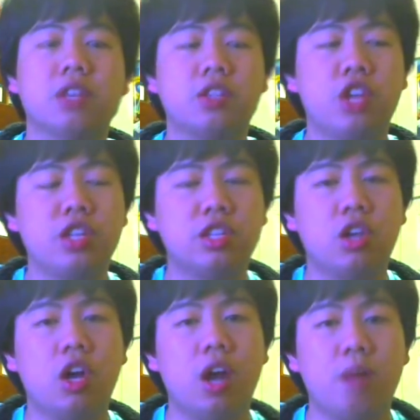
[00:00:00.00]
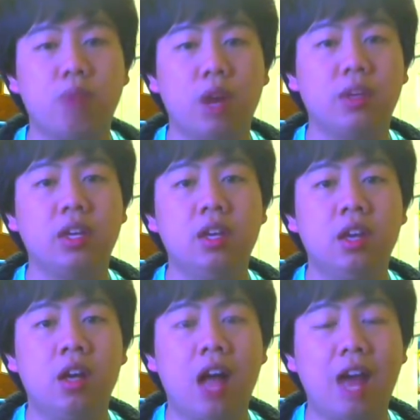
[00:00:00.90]
It's like, chances are
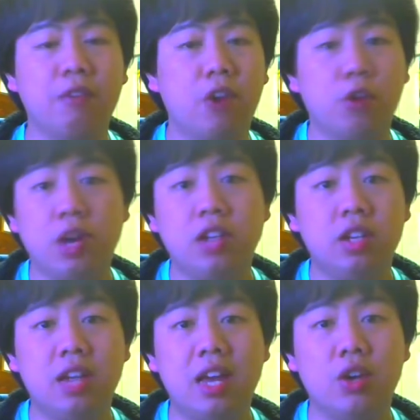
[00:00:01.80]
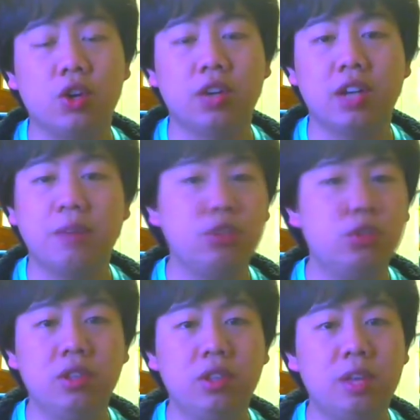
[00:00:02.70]
I've already done that or never
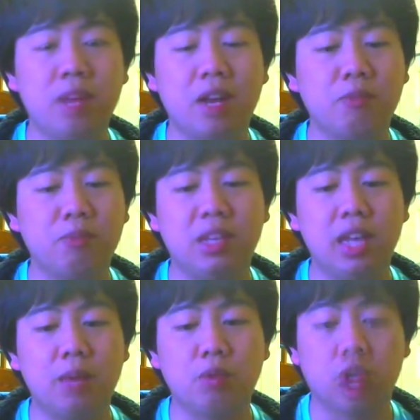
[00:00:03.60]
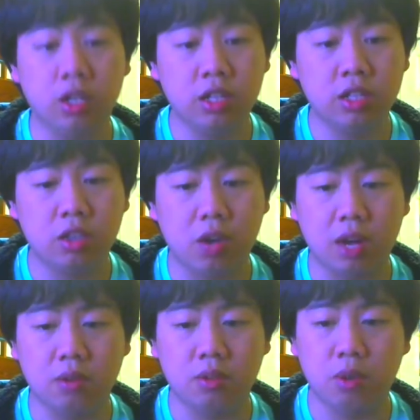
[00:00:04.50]
doing that, but I've beaten the game regardless, so
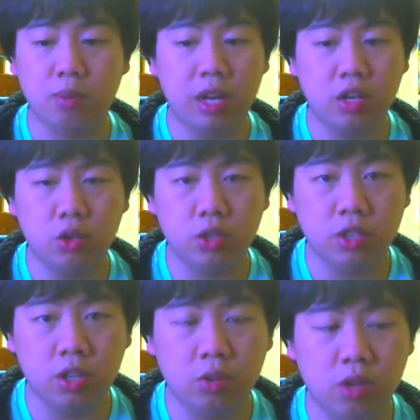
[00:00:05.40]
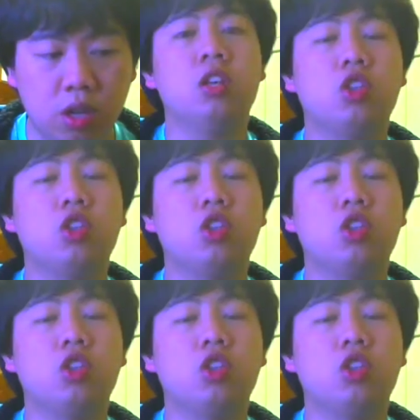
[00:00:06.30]
I don't plan on doing so.